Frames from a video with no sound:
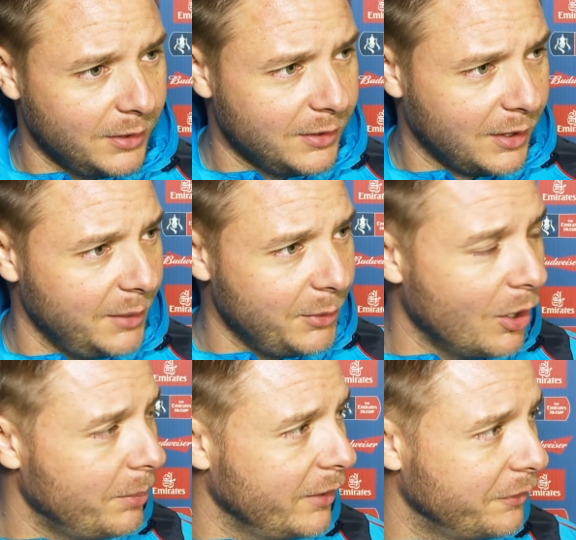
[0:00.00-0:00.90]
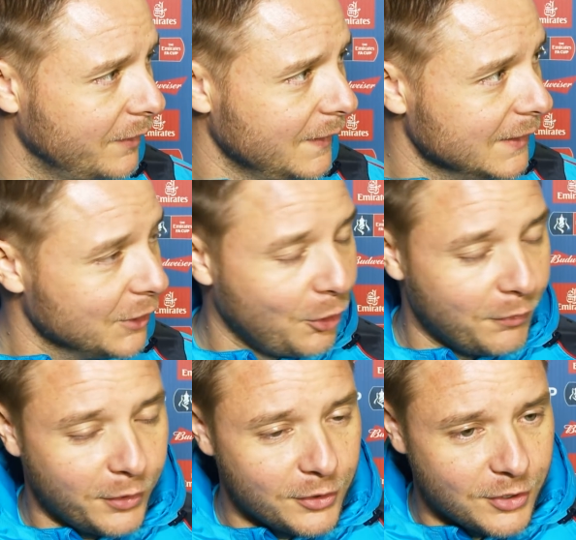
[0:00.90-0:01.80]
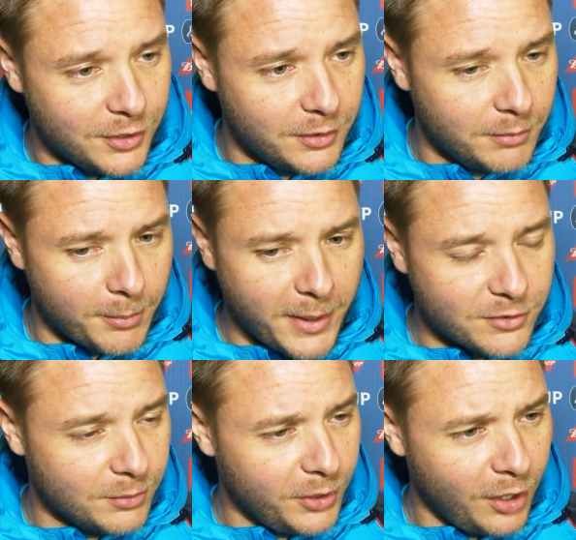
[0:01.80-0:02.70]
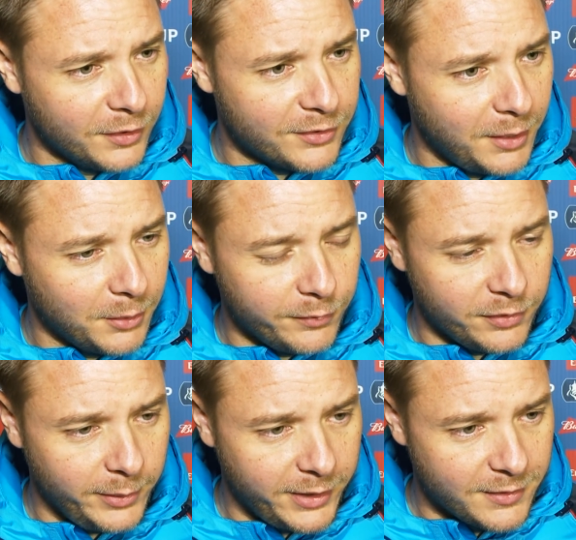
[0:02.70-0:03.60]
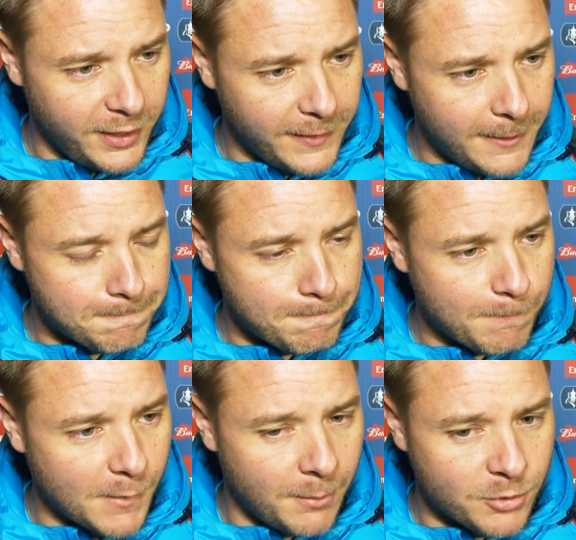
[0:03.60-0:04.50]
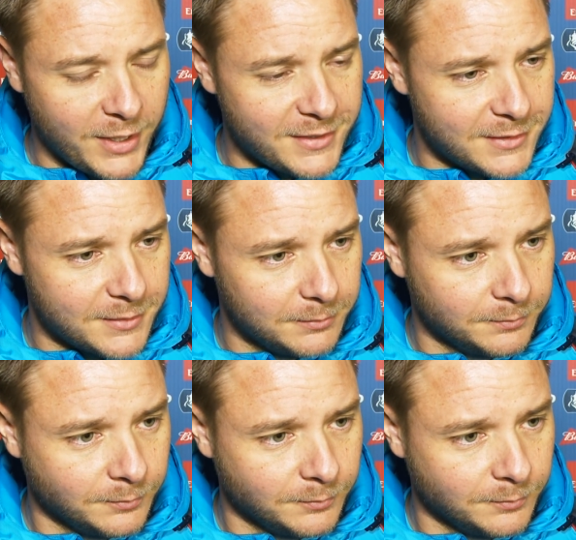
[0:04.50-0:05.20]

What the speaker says: luckily we've got a bit of confidence and momentum behind us now, and hopefully we can take that up to Essex.